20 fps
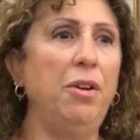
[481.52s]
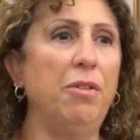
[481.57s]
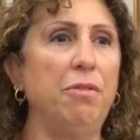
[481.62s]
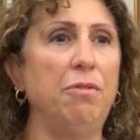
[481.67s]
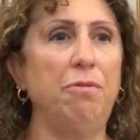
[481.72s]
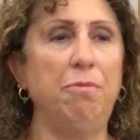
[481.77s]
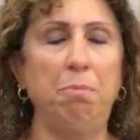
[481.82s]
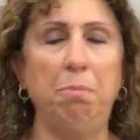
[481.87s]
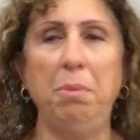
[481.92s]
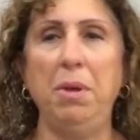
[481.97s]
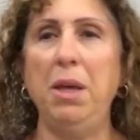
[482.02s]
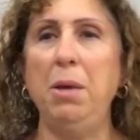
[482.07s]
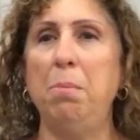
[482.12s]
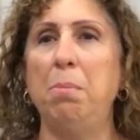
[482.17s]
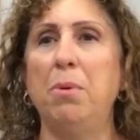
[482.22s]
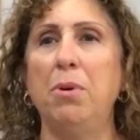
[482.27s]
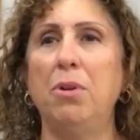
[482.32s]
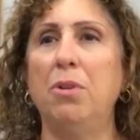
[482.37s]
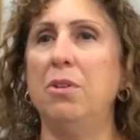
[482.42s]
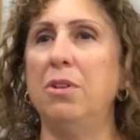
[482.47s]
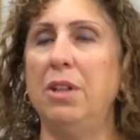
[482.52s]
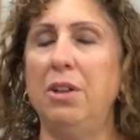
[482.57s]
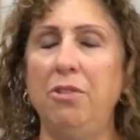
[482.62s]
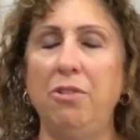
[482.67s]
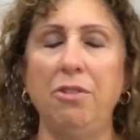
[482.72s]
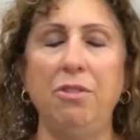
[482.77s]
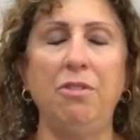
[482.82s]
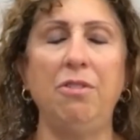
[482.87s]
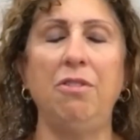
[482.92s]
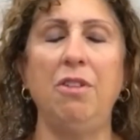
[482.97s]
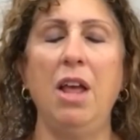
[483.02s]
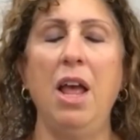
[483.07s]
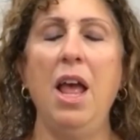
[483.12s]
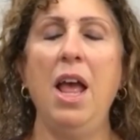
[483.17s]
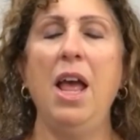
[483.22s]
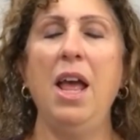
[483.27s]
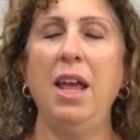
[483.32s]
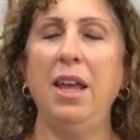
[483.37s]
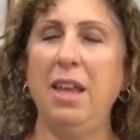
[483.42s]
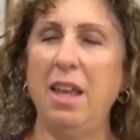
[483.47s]
of people. It
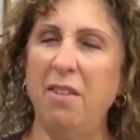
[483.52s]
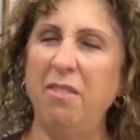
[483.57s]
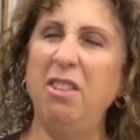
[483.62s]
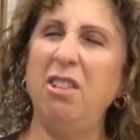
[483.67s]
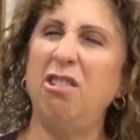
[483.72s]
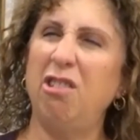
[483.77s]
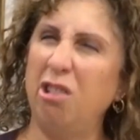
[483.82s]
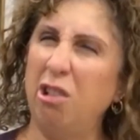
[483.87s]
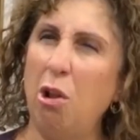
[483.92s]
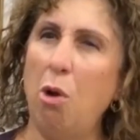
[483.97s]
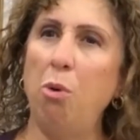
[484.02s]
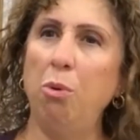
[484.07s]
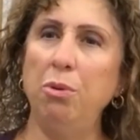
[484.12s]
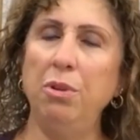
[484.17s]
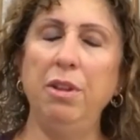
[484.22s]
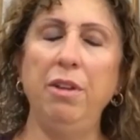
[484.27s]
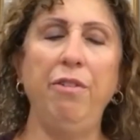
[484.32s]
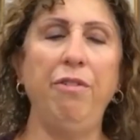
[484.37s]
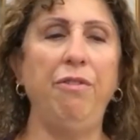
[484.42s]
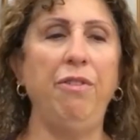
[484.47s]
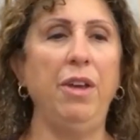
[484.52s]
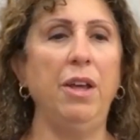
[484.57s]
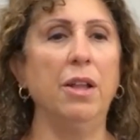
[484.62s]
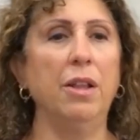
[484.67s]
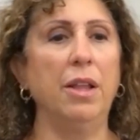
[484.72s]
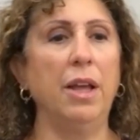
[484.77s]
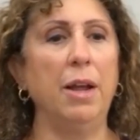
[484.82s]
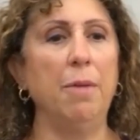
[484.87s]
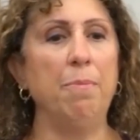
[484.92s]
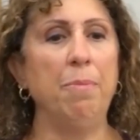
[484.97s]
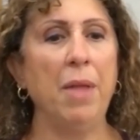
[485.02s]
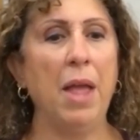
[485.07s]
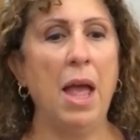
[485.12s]
gave this lonely feeling.